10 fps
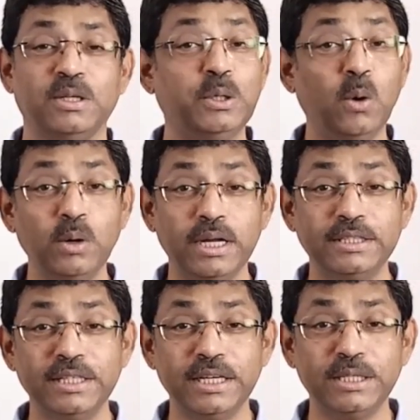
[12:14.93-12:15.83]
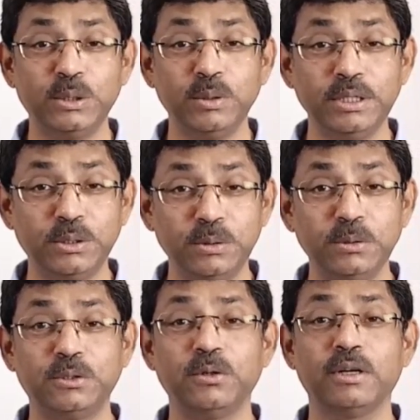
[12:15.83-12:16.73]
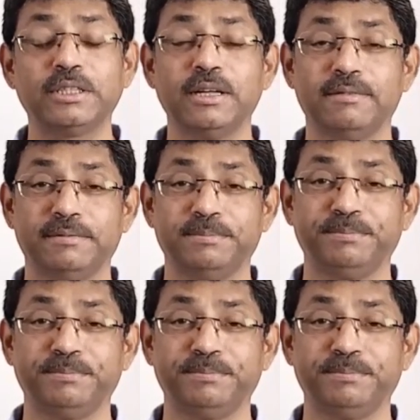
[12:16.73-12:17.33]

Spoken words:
Don't hesitate to introduce yourself.